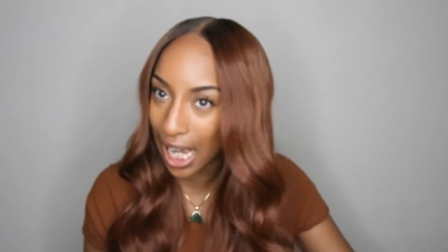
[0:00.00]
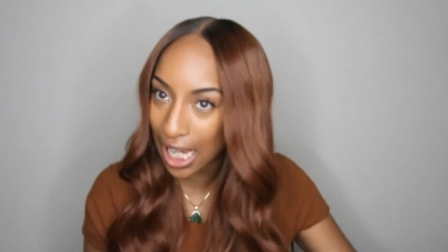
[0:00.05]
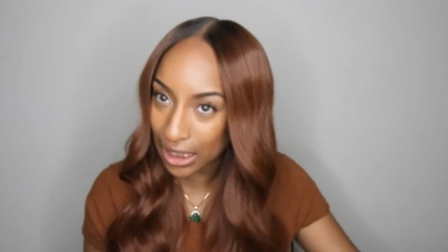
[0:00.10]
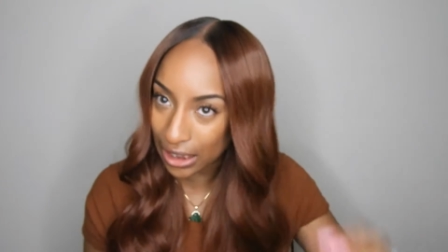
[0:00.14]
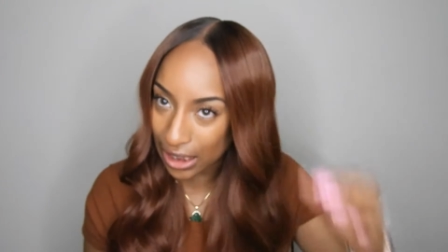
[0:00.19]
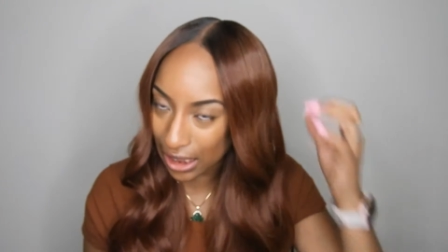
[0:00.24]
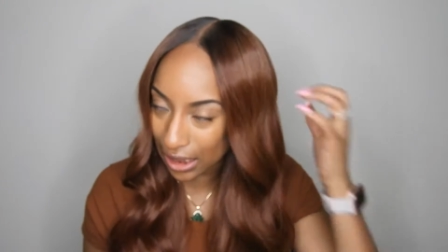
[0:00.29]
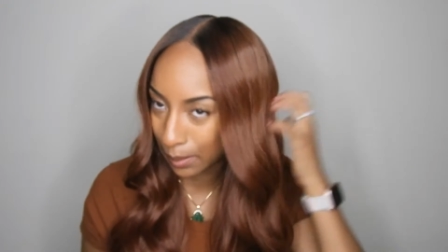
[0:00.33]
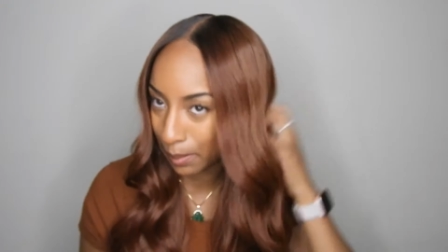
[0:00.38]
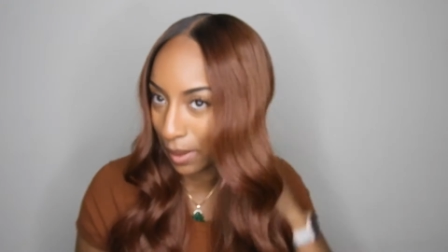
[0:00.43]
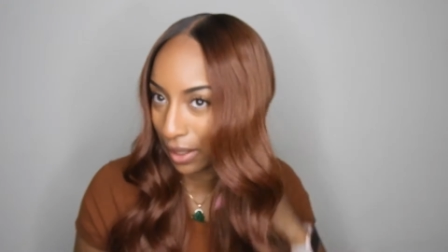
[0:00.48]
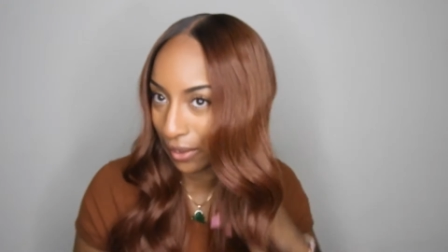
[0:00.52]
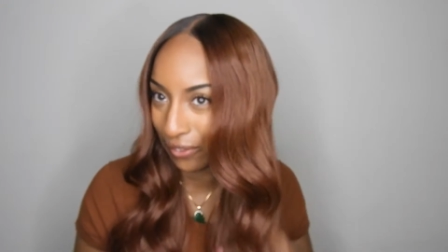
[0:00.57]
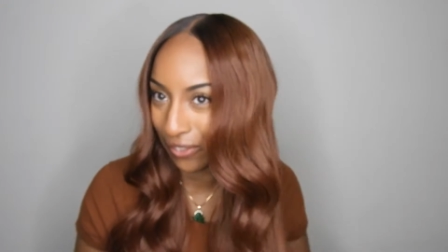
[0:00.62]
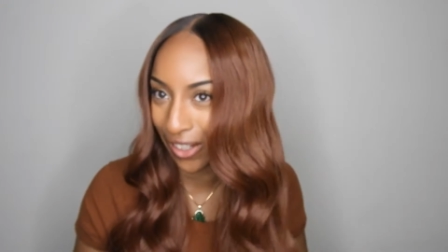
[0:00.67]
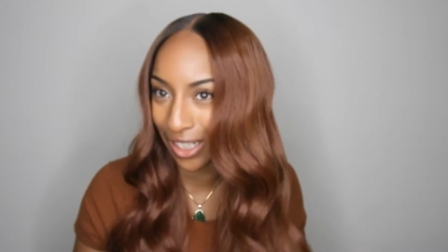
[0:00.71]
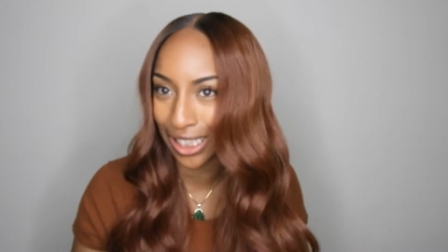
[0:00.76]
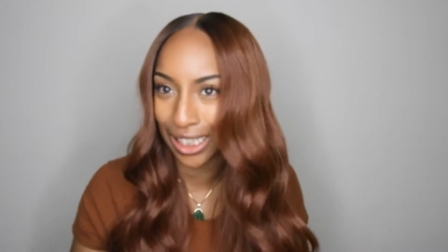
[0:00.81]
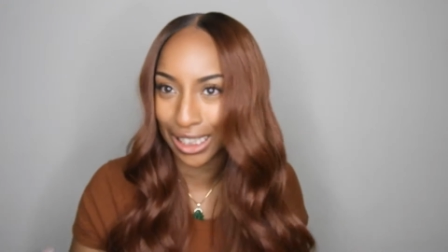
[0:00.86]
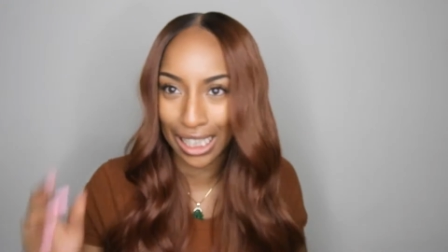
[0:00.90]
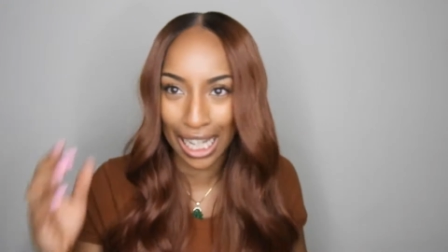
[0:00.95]
I just been
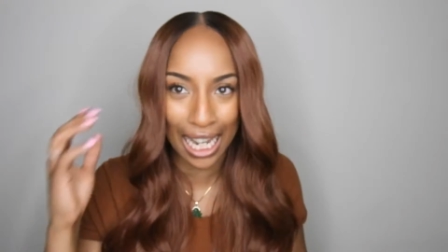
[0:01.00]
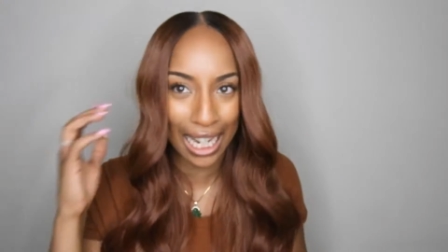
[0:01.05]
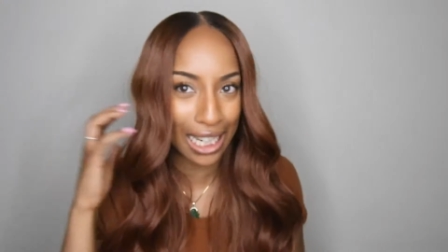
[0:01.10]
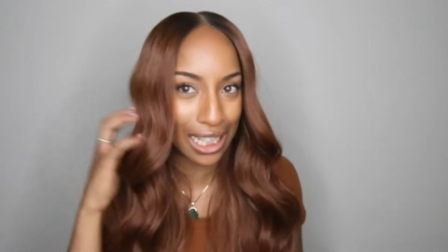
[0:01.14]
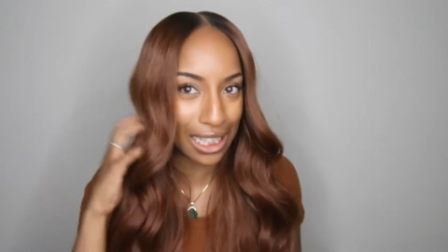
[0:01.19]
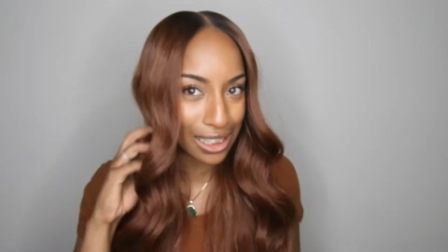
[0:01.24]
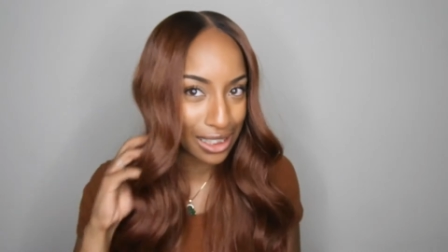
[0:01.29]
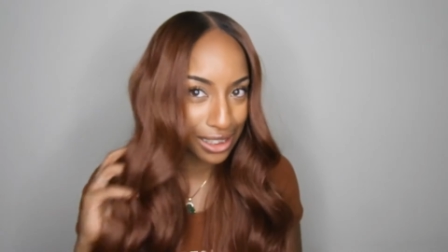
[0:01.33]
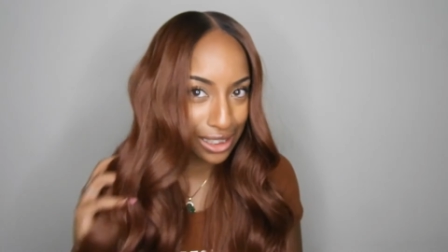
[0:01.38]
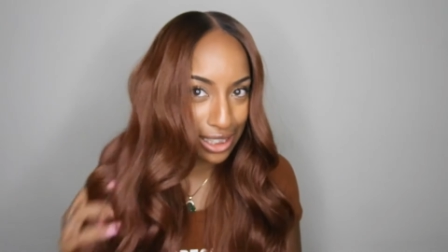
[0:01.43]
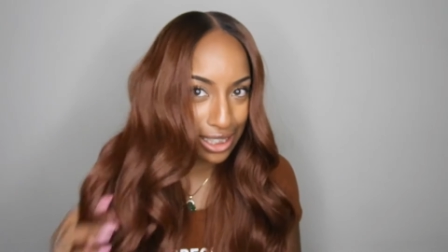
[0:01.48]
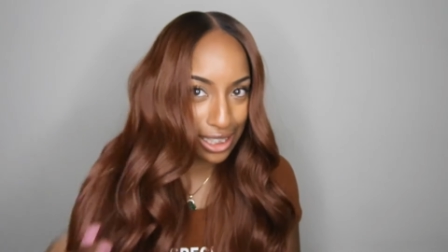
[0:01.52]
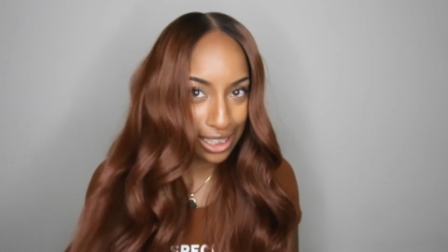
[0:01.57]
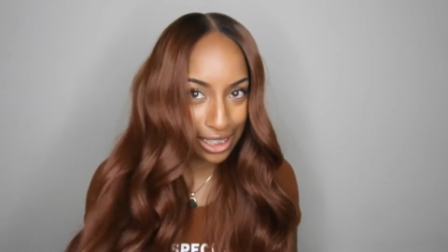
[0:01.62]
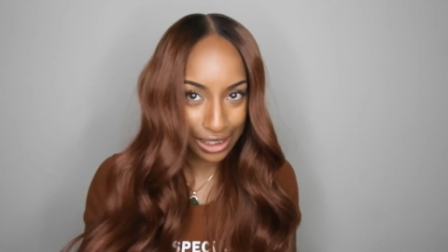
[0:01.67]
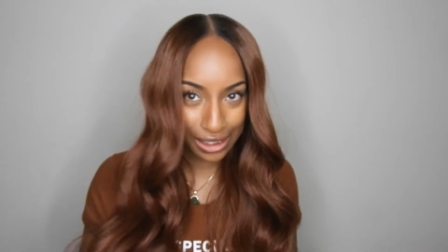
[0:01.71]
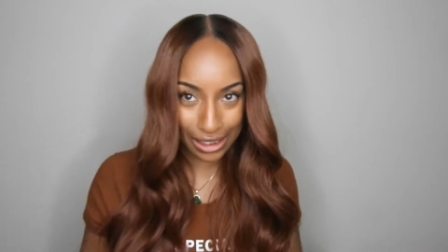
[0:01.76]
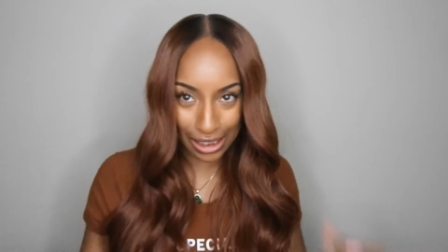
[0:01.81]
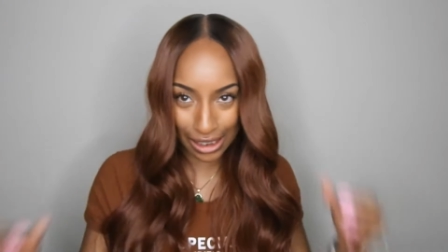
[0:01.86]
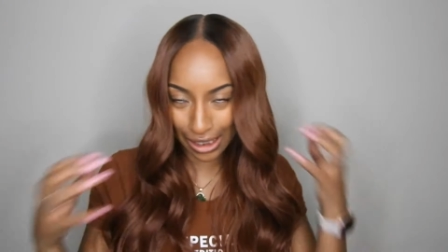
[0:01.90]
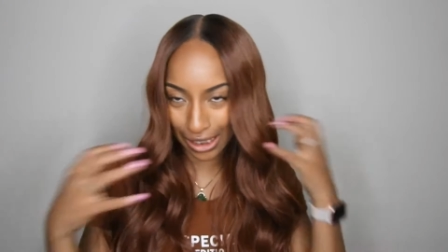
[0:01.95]
feeling like
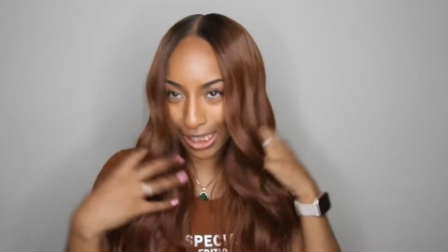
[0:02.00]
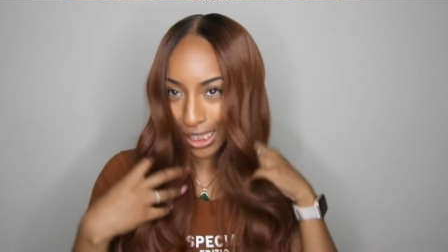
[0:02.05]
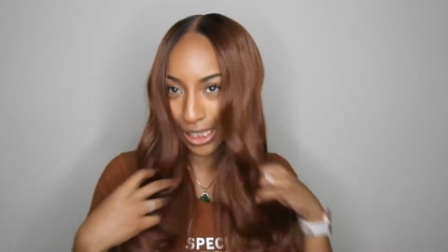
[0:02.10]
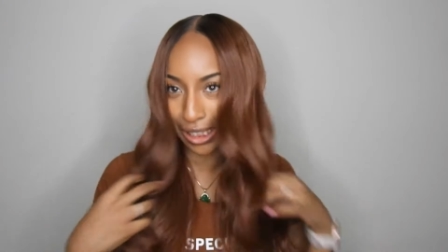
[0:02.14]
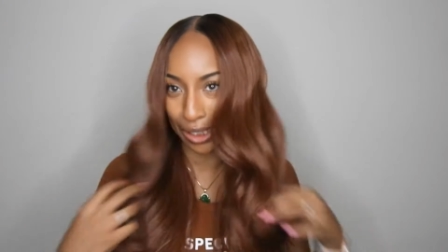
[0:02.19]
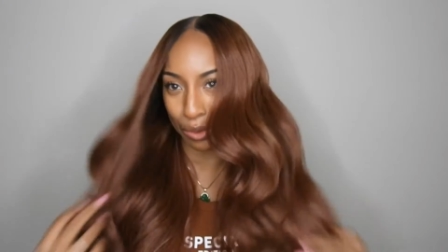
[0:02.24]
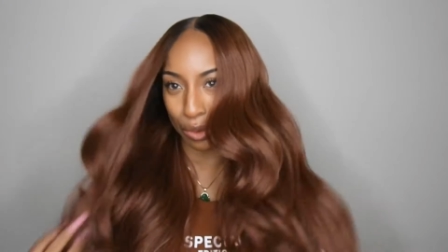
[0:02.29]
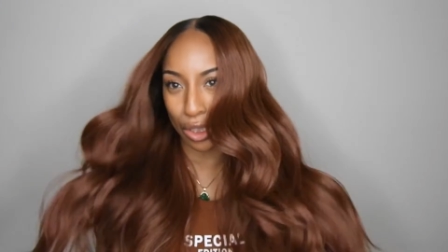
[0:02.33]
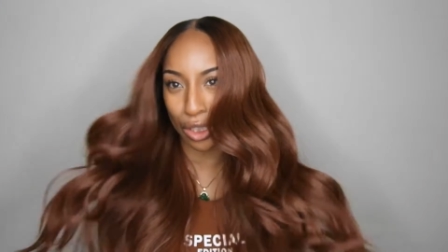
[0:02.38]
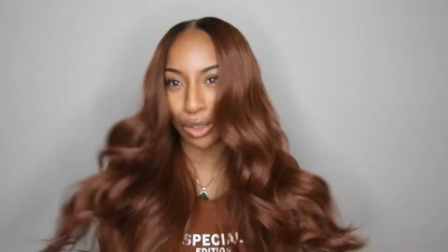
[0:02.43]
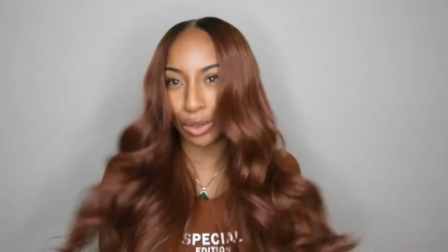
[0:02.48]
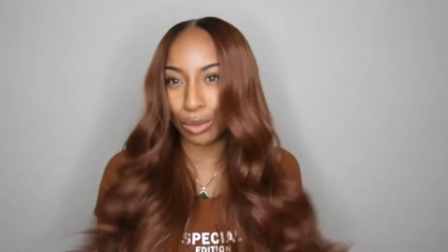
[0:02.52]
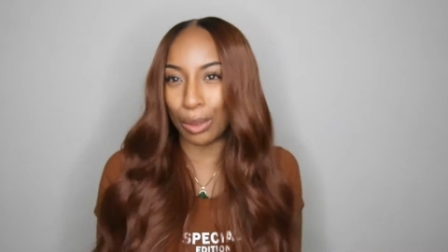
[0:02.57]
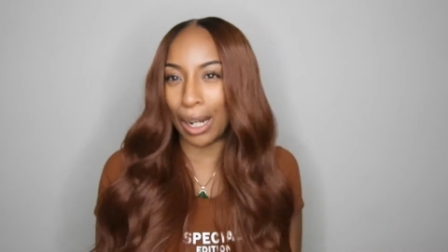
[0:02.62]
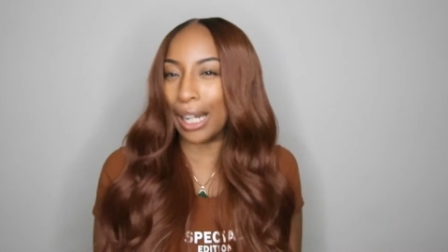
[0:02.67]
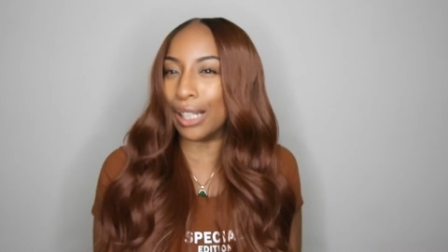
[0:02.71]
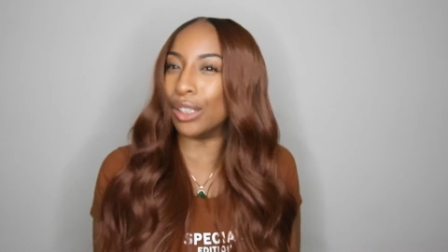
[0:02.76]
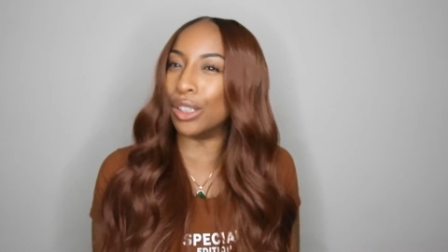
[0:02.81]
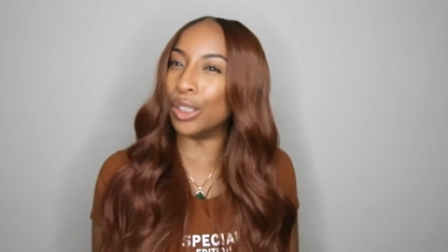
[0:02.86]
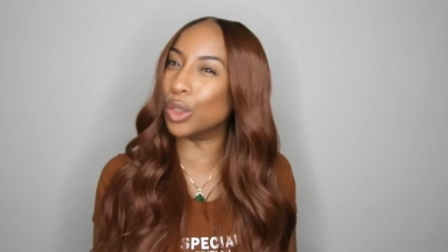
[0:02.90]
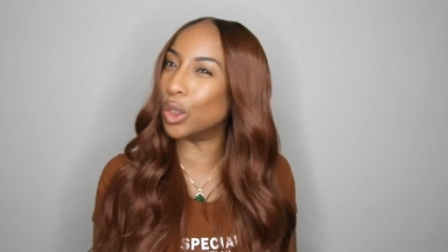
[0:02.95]
just this little
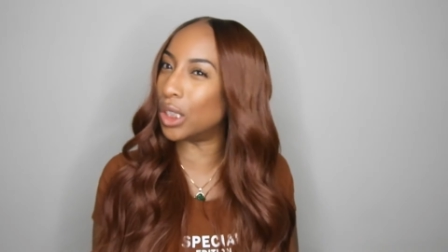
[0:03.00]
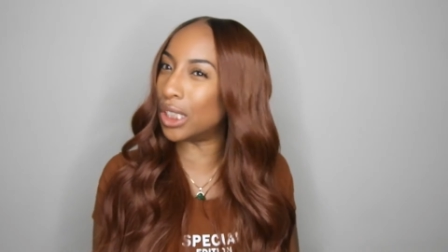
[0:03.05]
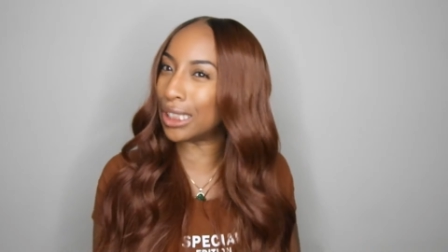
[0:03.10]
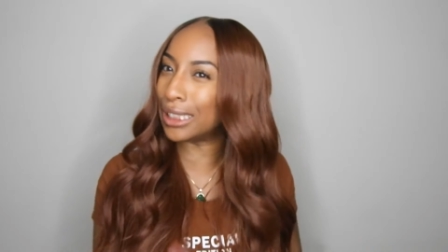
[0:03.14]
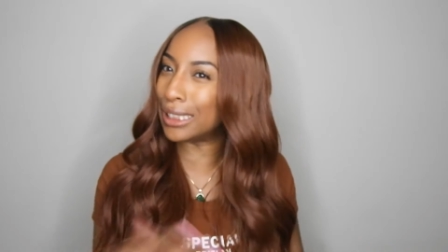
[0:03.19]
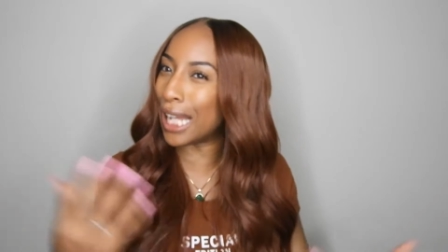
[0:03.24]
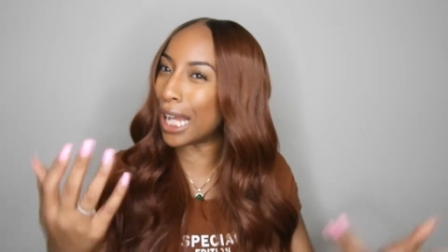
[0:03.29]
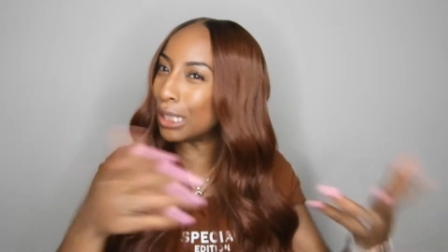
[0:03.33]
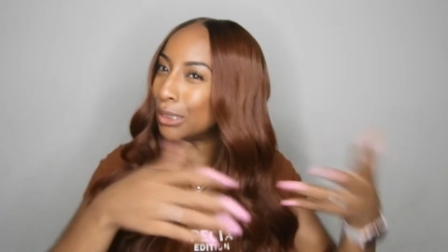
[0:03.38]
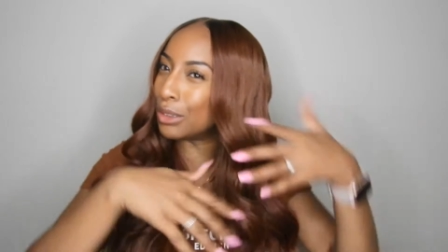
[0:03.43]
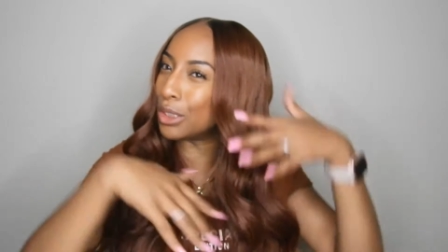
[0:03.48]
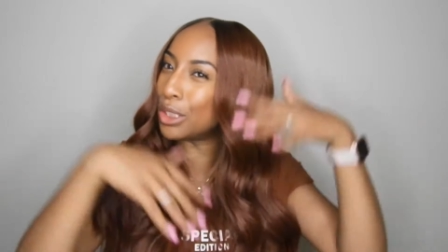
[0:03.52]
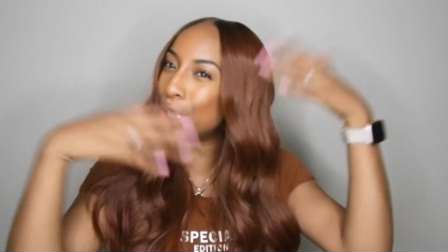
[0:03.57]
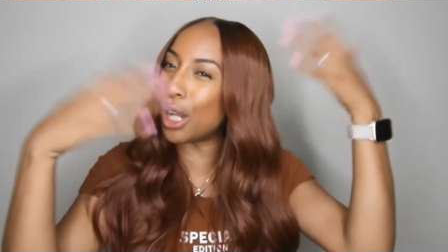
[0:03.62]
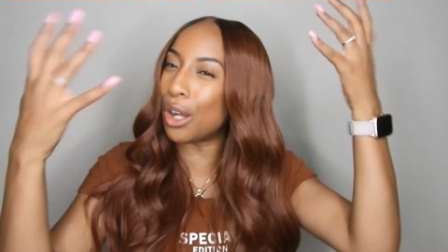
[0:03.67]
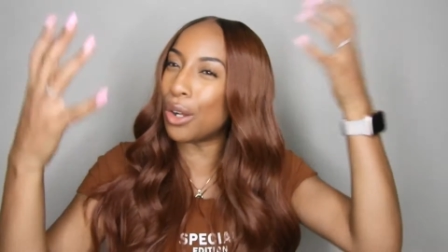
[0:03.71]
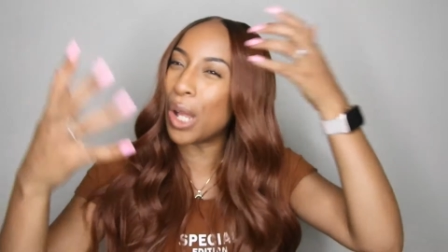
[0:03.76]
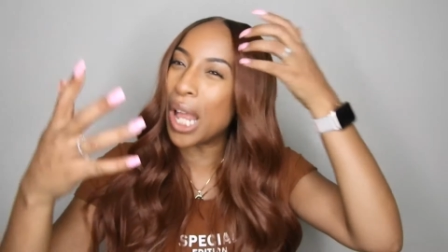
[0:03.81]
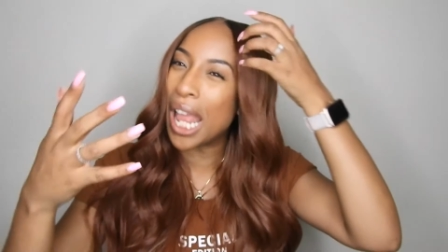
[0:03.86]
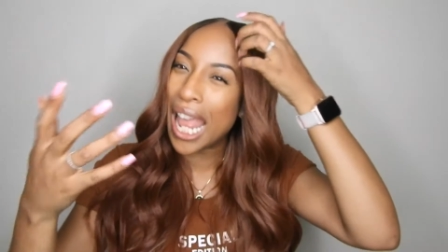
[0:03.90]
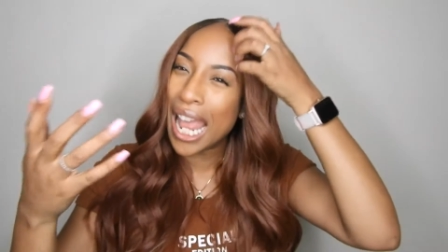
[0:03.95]
regular look. Not, you
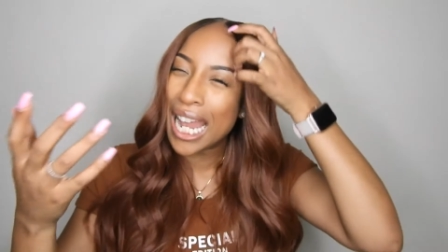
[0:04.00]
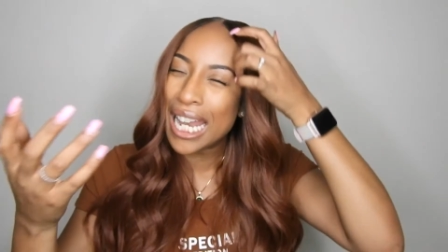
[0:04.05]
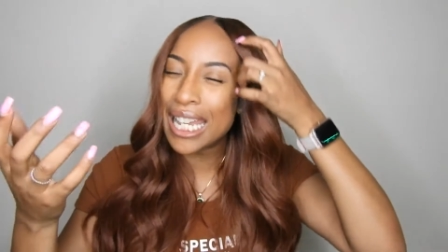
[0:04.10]
know,